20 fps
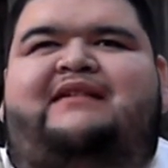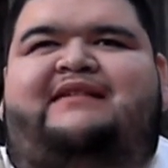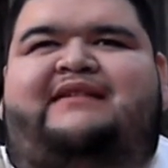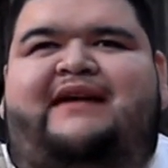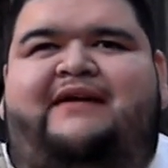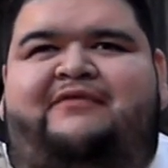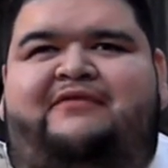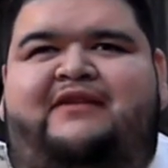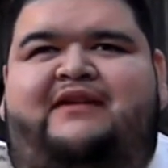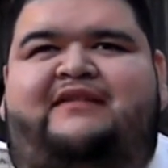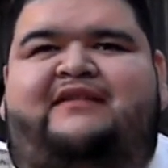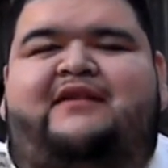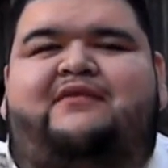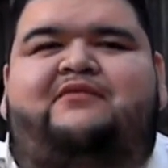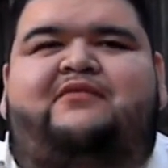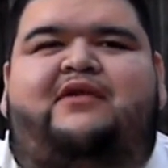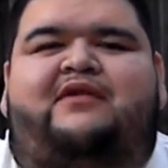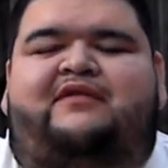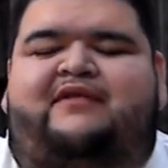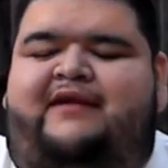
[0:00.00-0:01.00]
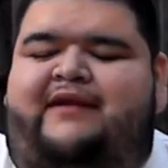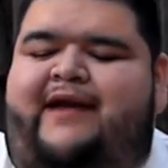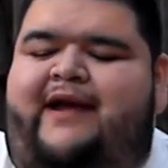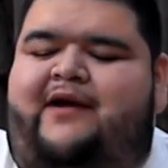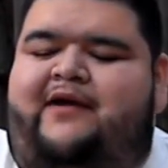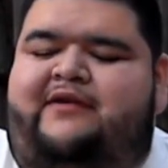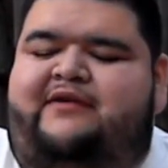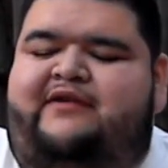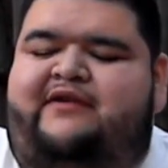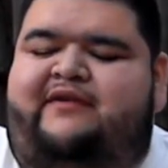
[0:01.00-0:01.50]
definitely some roasted
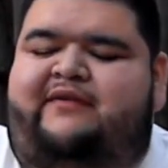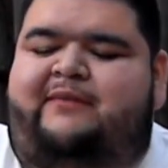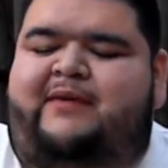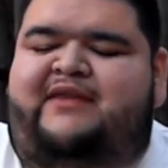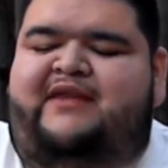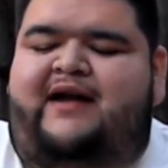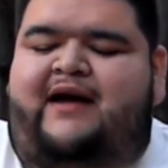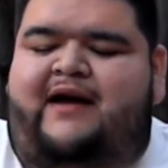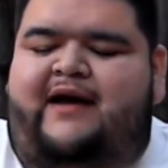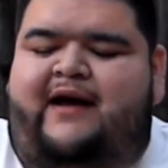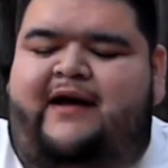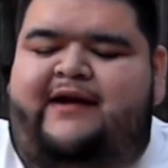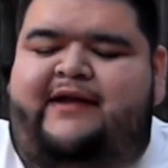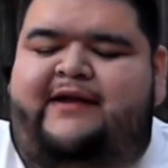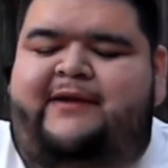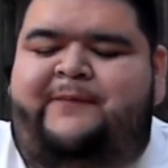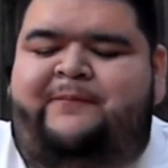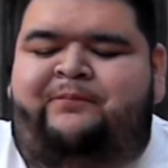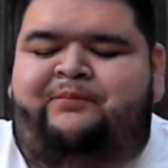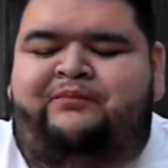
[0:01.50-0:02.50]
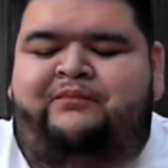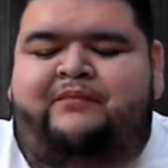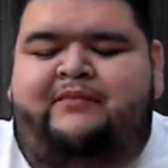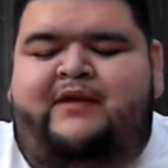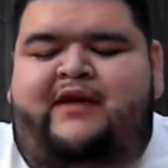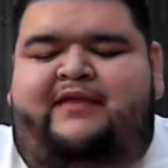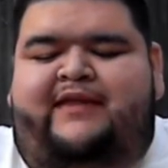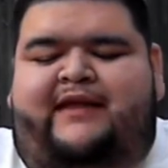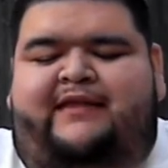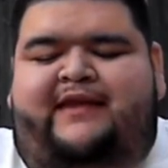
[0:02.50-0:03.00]
characters but the honey
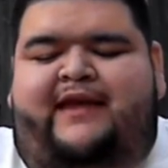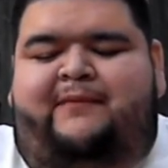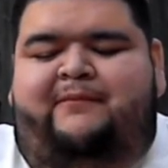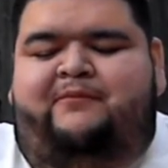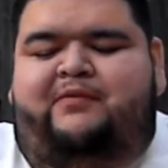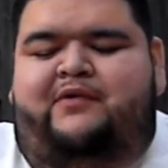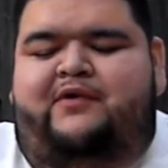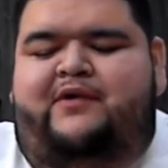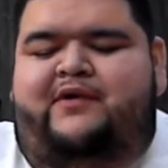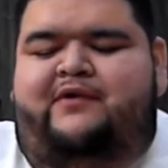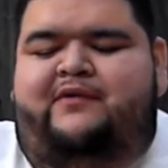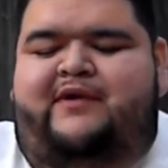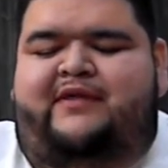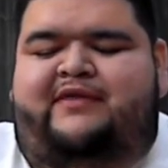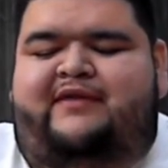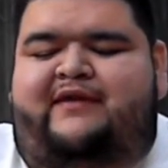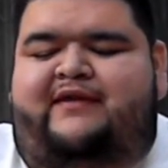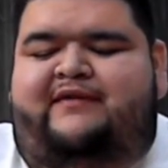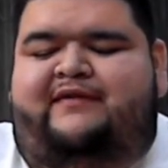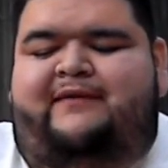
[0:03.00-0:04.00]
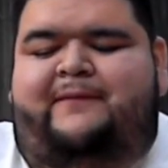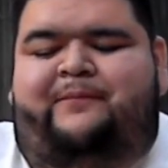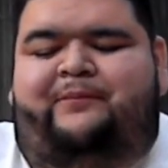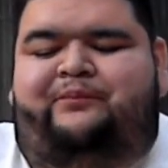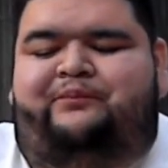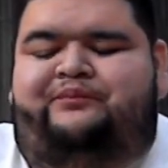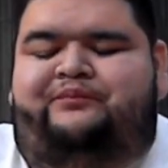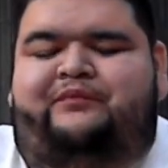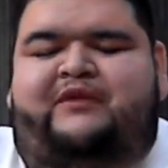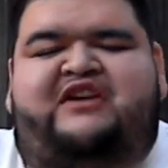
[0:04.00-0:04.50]
that they brew it with this
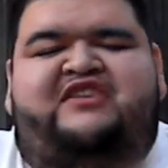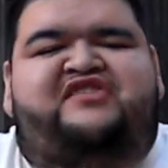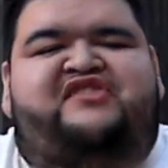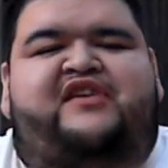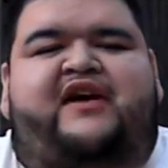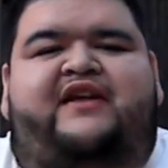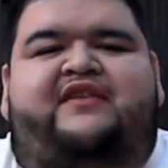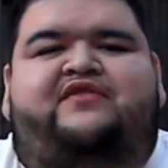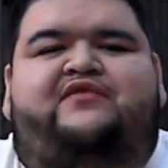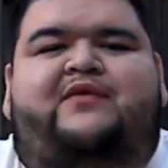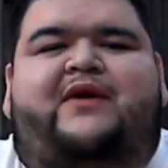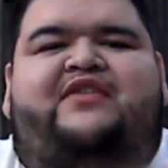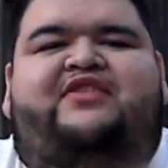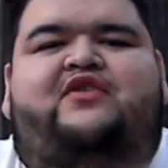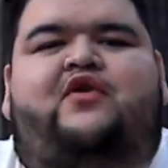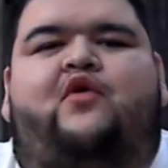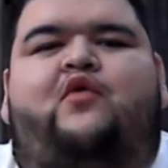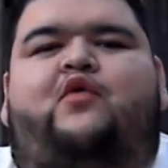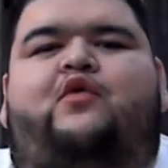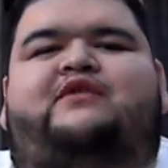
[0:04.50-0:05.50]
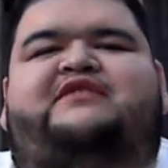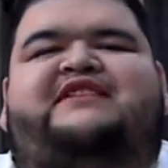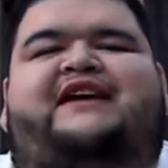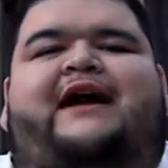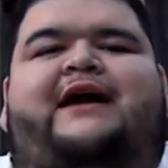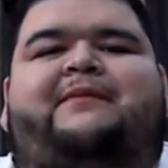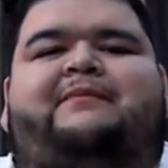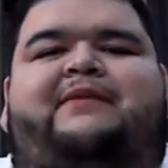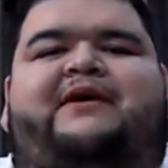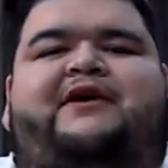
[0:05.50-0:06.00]
shines throughout the whole
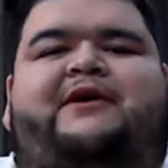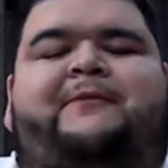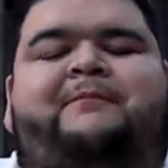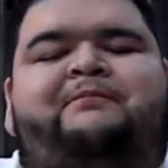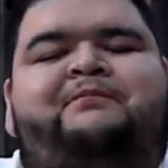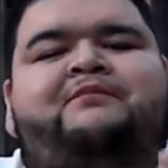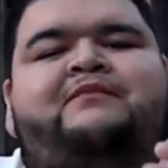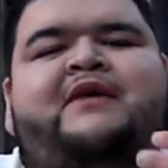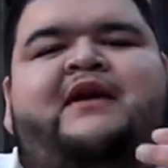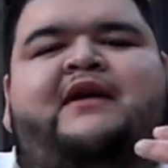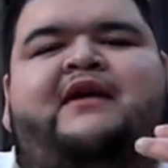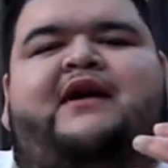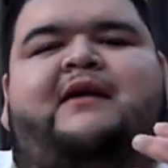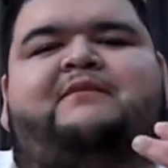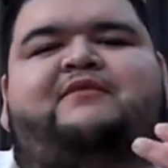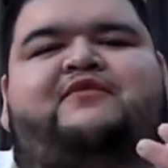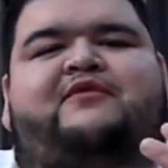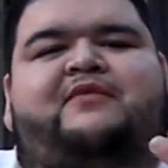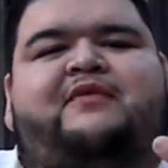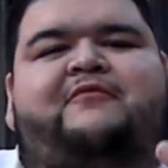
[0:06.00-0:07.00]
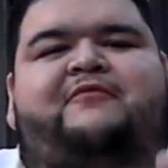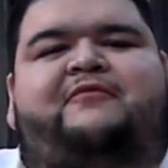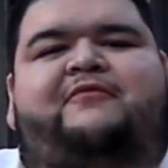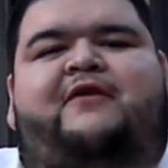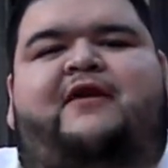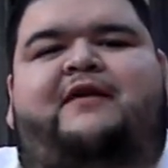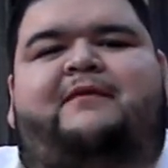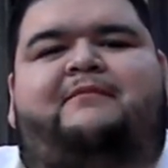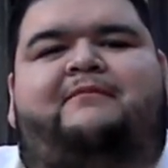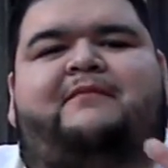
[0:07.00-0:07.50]
entire beer comes from the
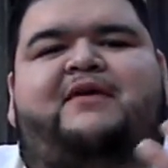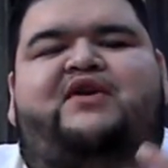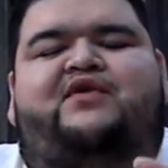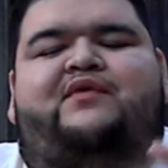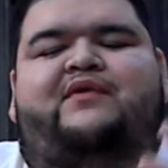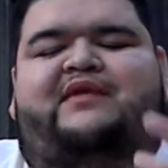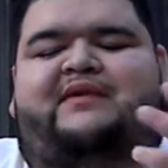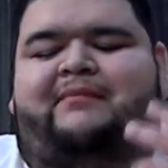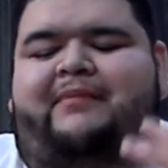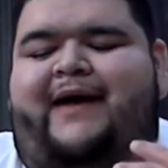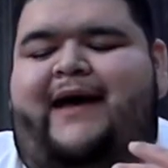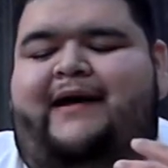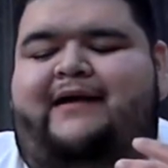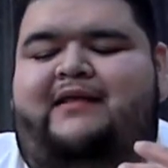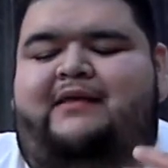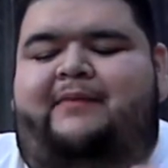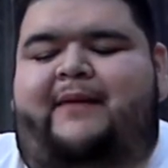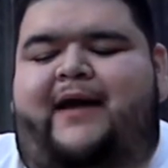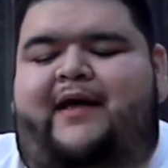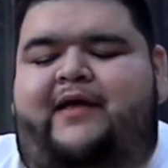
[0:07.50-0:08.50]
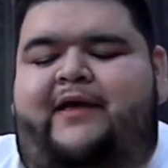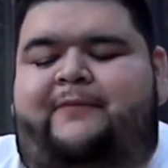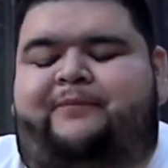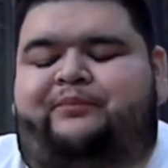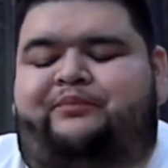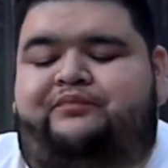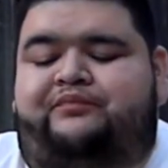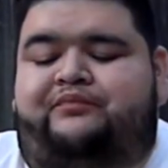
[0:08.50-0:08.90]
front middle and the back of the palate